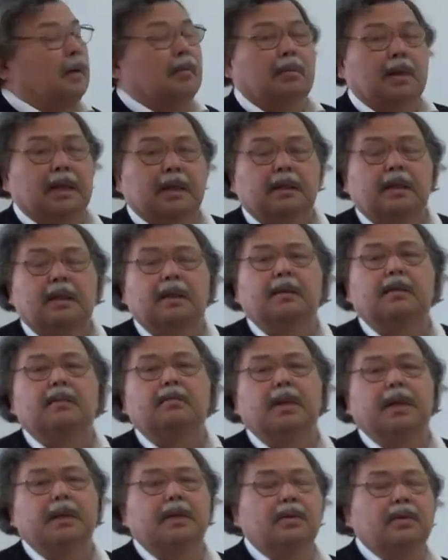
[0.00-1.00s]
But
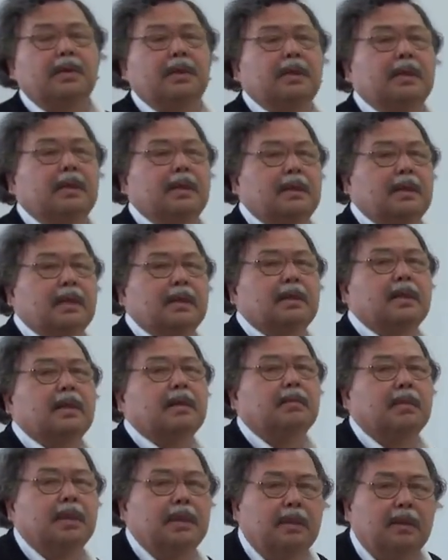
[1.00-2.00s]
by using this
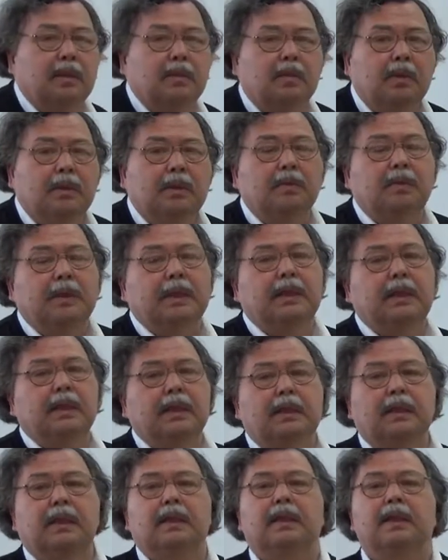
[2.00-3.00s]
estimator, what we
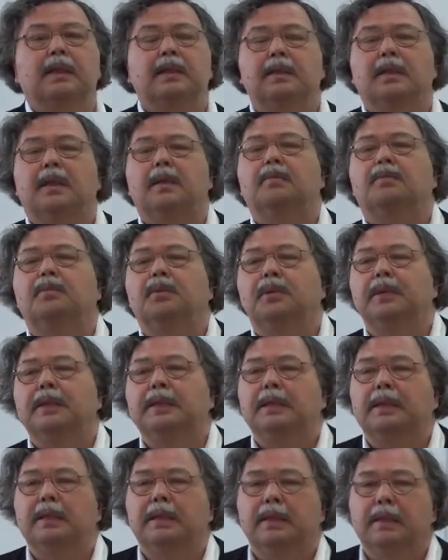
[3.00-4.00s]
get is a
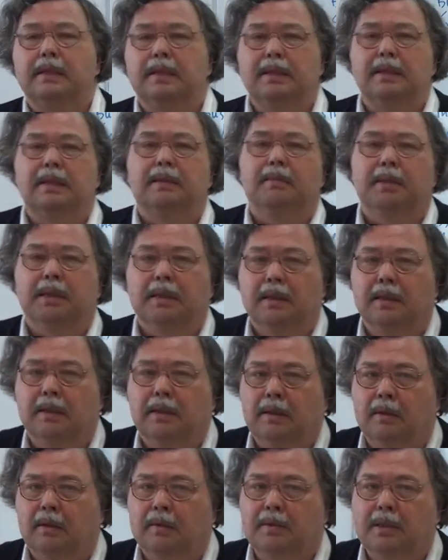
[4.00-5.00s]
point estimate
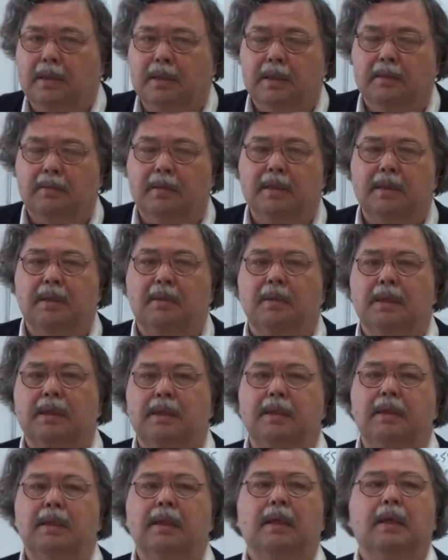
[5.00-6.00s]
of sigma
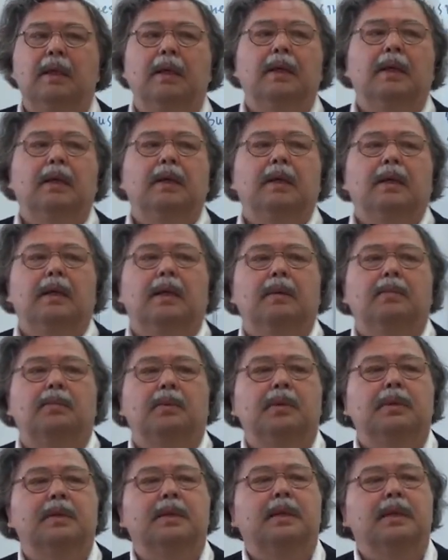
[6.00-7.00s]
squared. A
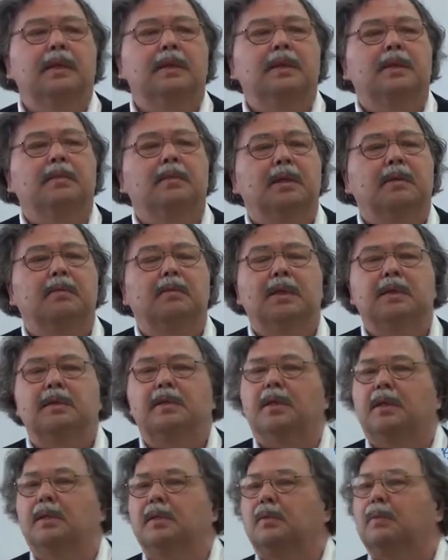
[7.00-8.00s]
point estimate means
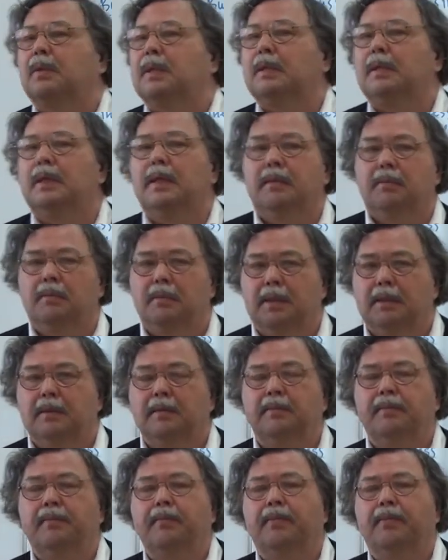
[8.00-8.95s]
just one number.